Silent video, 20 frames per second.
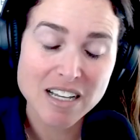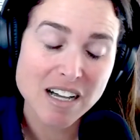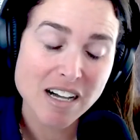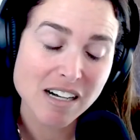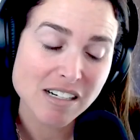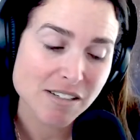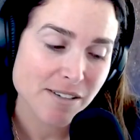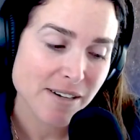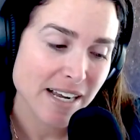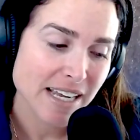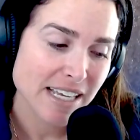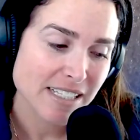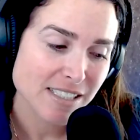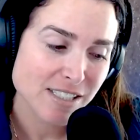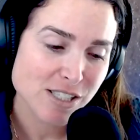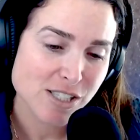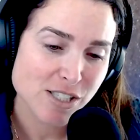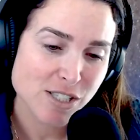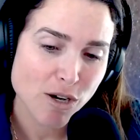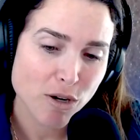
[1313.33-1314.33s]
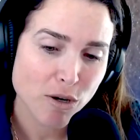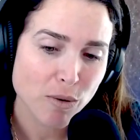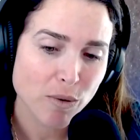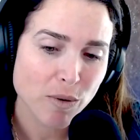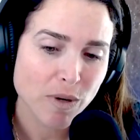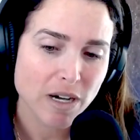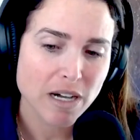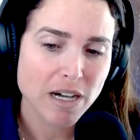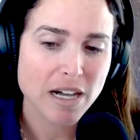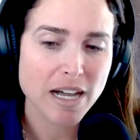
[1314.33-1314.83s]
All right.
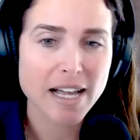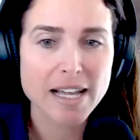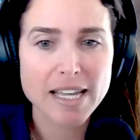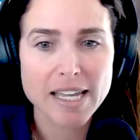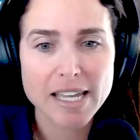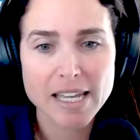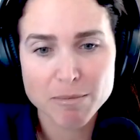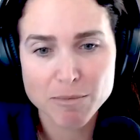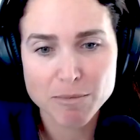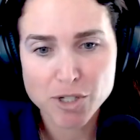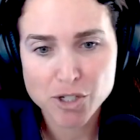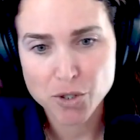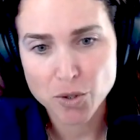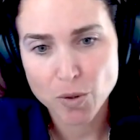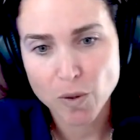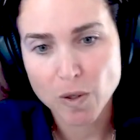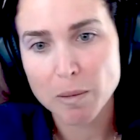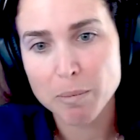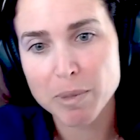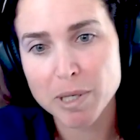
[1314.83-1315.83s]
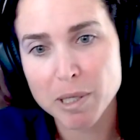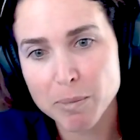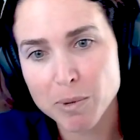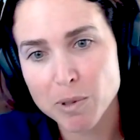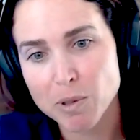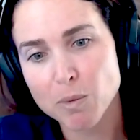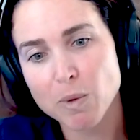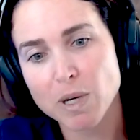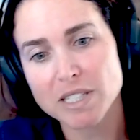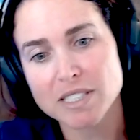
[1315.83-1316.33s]
So I am sure
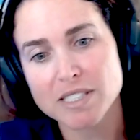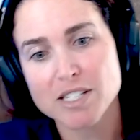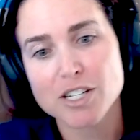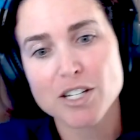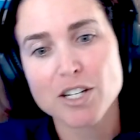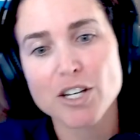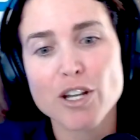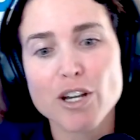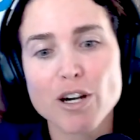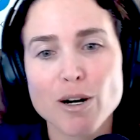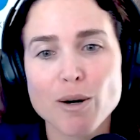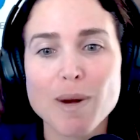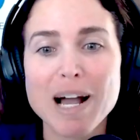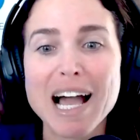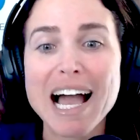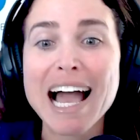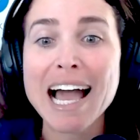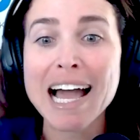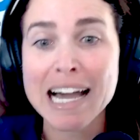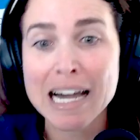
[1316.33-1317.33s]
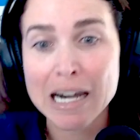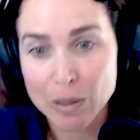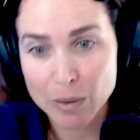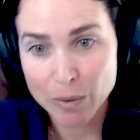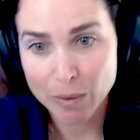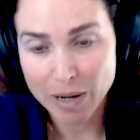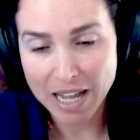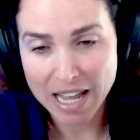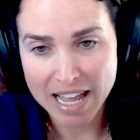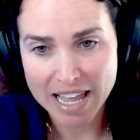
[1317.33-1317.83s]
people want to know
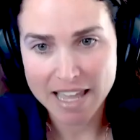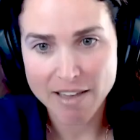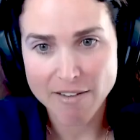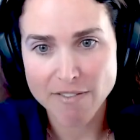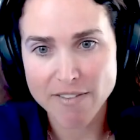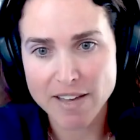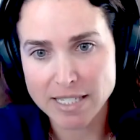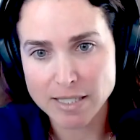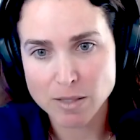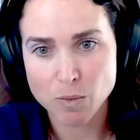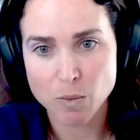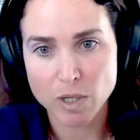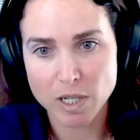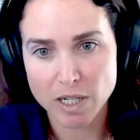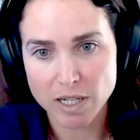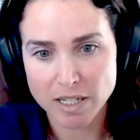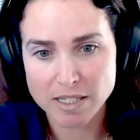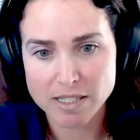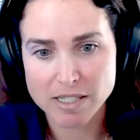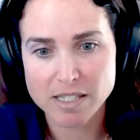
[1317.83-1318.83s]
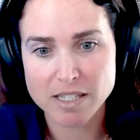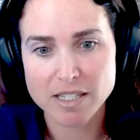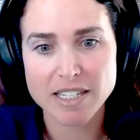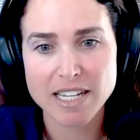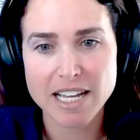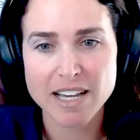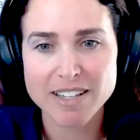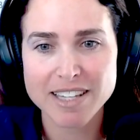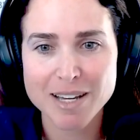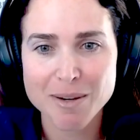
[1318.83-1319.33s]
how IFS works
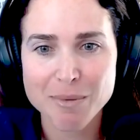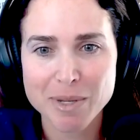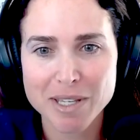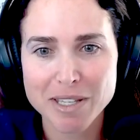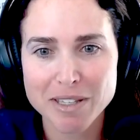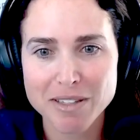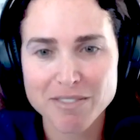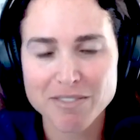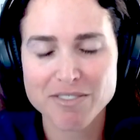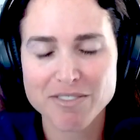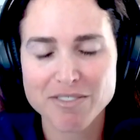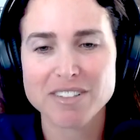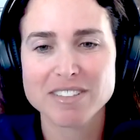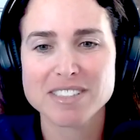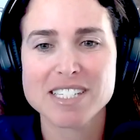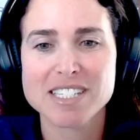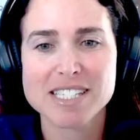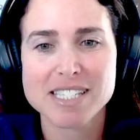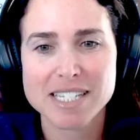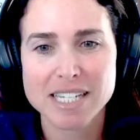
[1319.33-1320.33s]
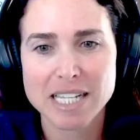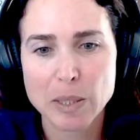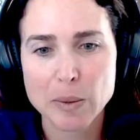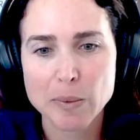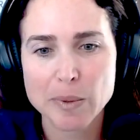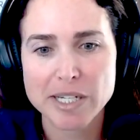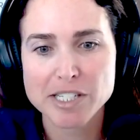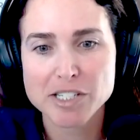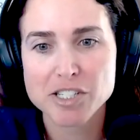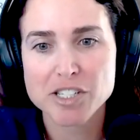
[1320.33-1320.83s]
now that we've
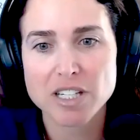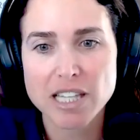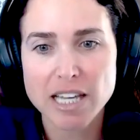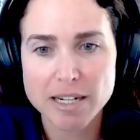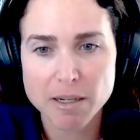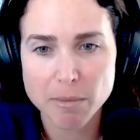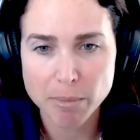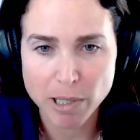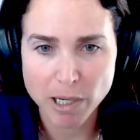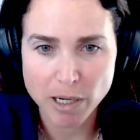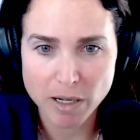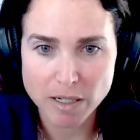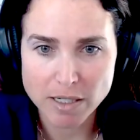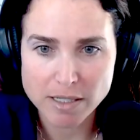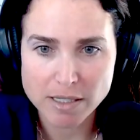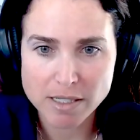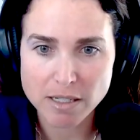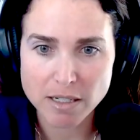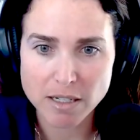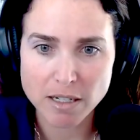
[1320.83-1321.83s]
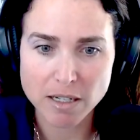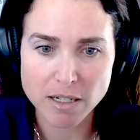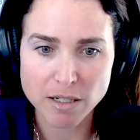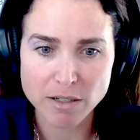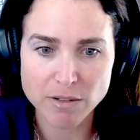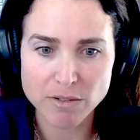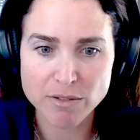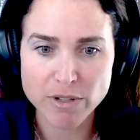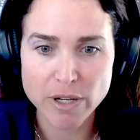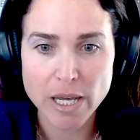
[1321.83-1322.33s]
distinguished a lot of parts
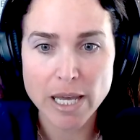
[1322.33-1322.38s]
of